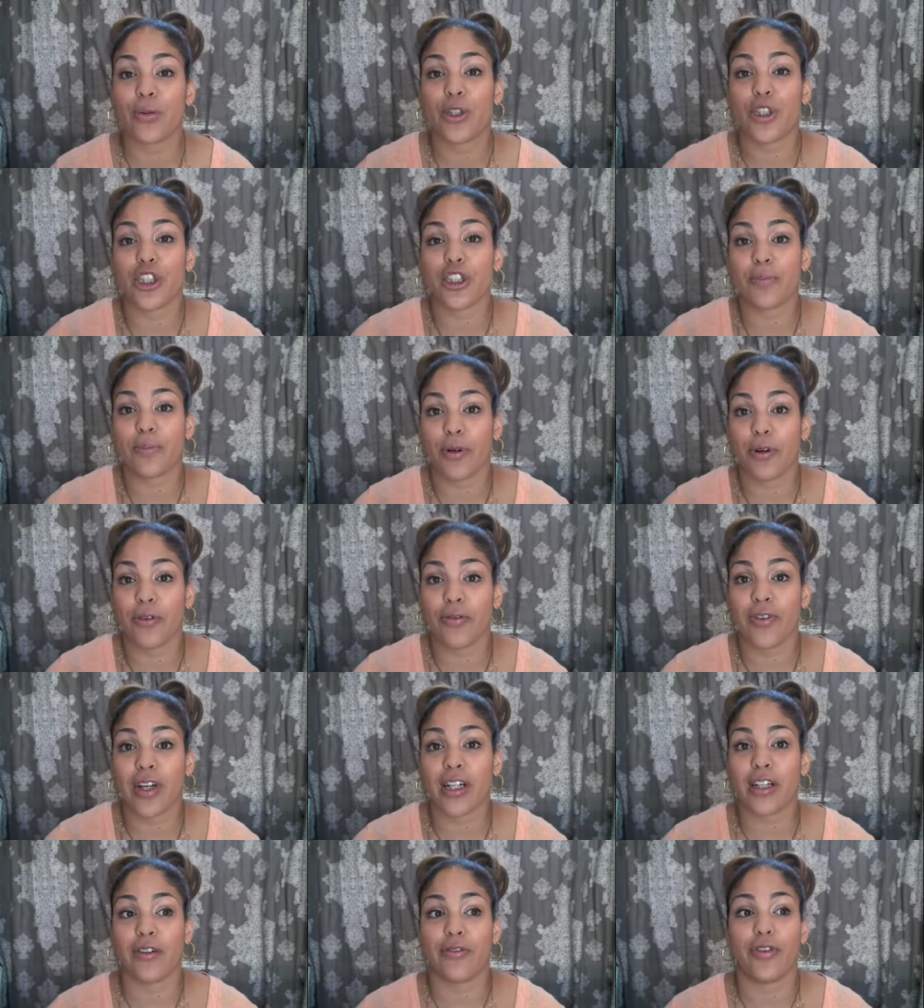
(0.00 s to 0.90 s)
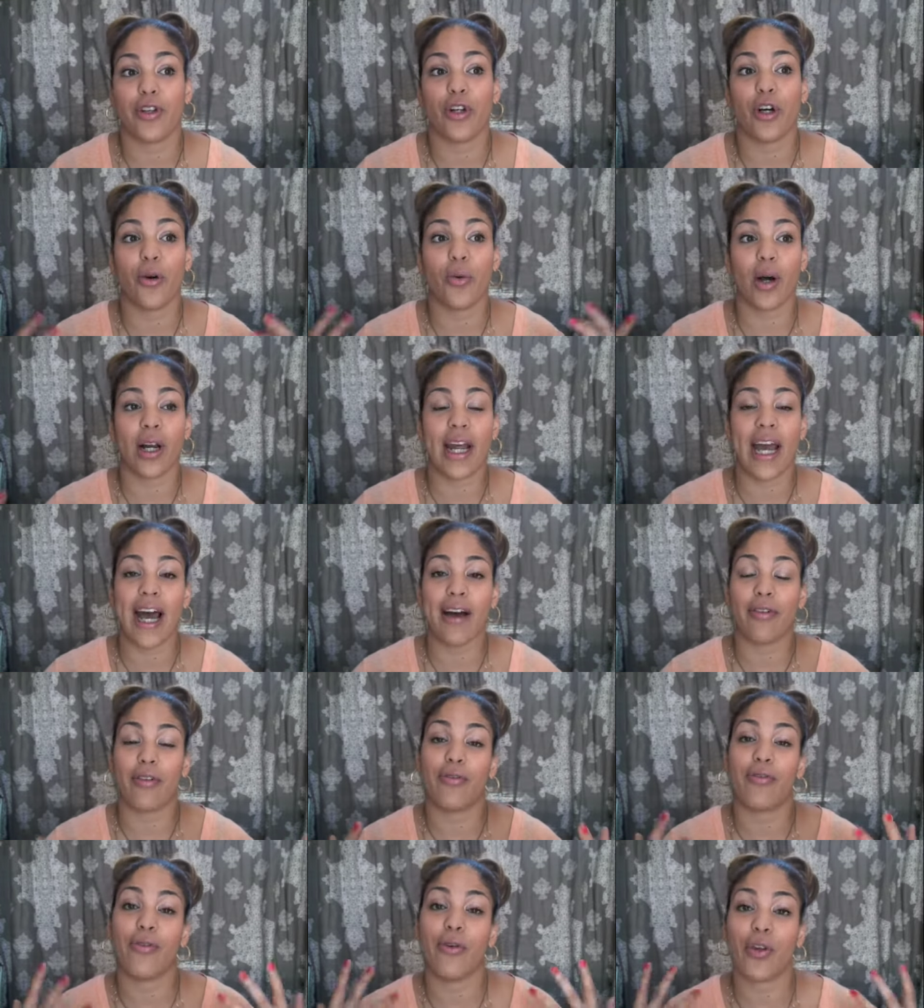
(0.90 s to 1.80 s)
which is perfect if you don't want to have
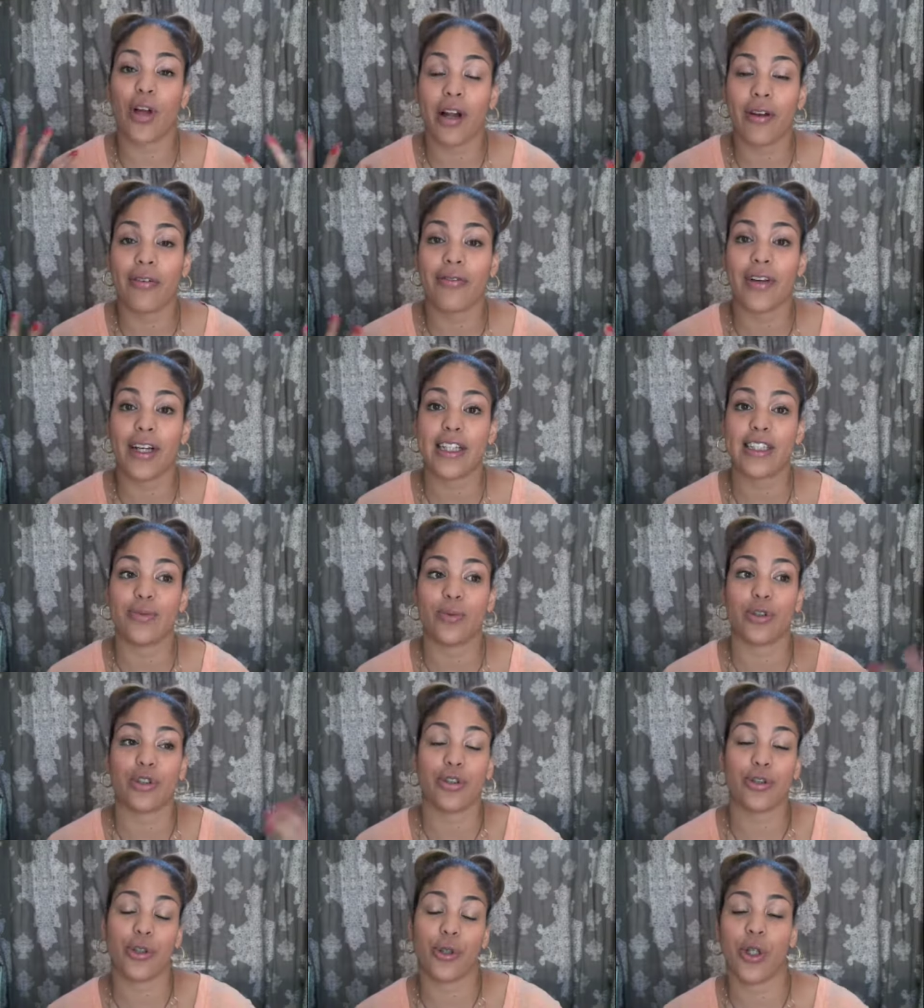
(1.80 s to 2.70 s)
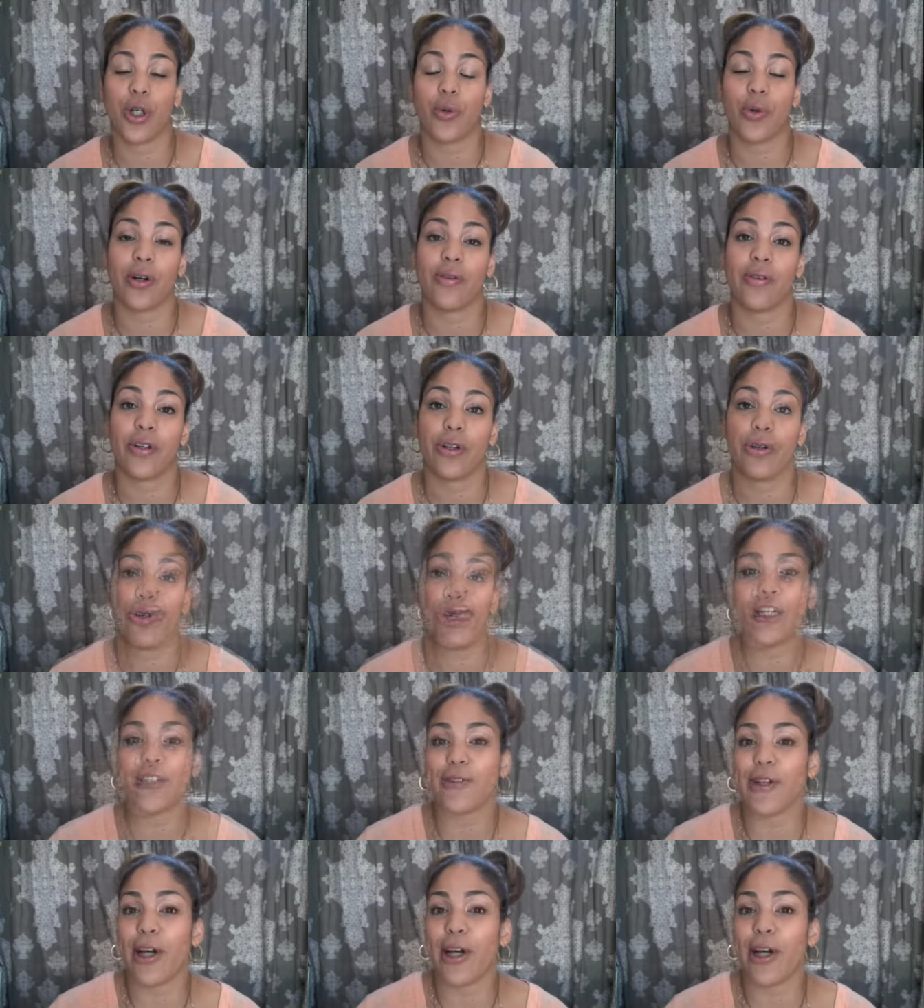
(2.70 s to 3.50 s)
a full-on face when you're going wherever you're going.